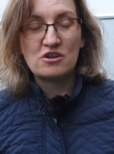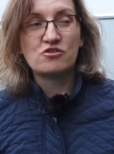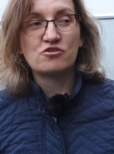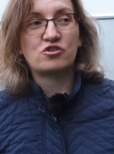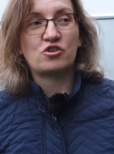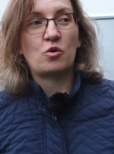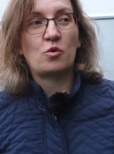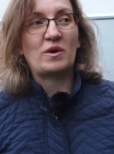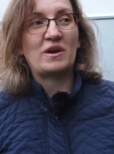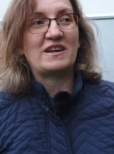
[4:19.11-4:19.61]

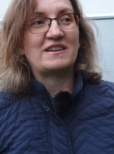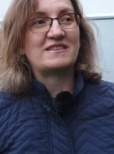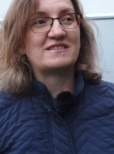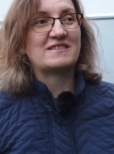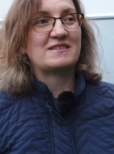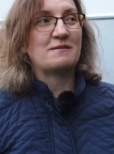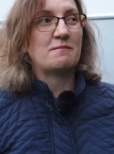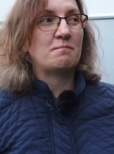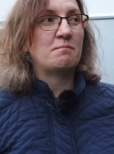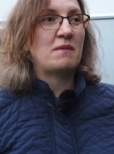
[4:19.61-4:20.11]
so
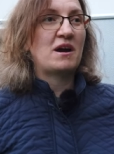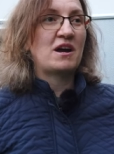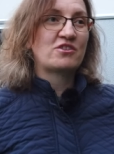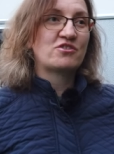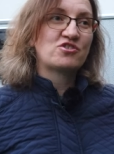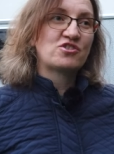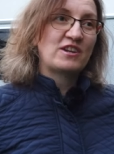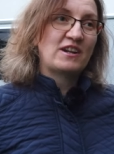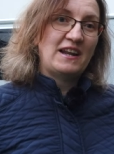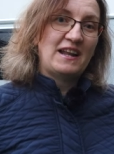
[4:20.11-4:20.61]
it's
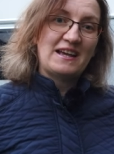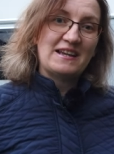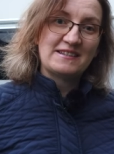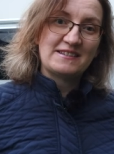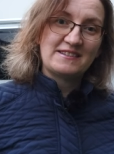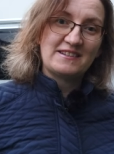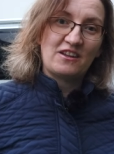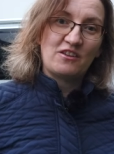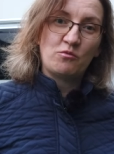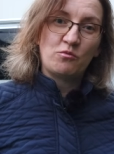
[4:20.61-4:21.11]
much
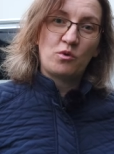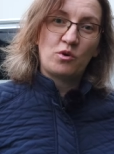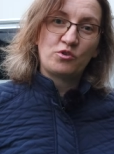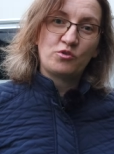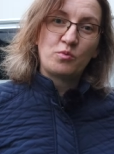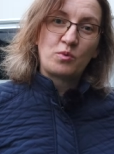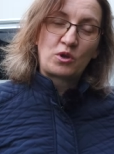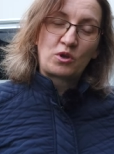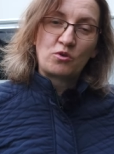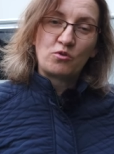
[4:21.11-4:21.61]
less than
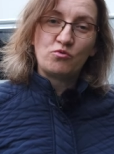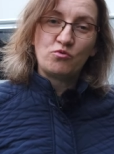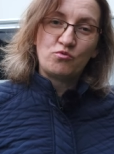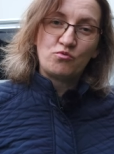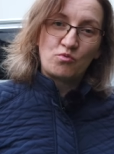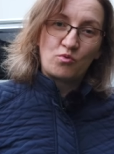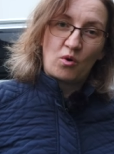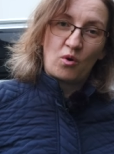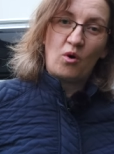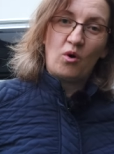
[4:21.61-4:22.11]
what we could
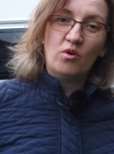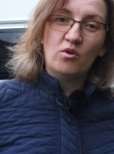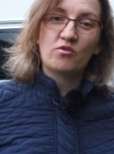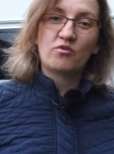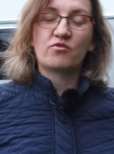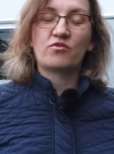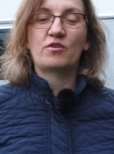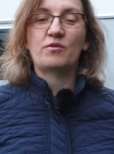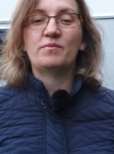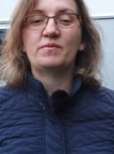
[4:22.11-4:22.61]
draw
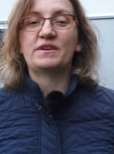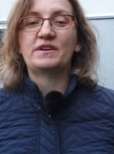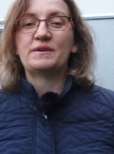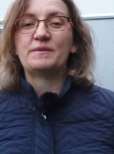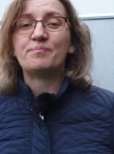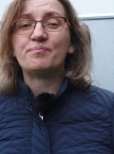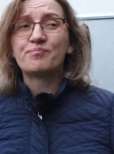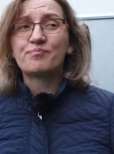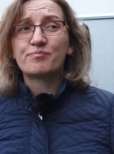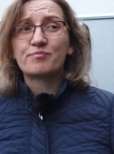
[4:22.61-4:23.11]
from the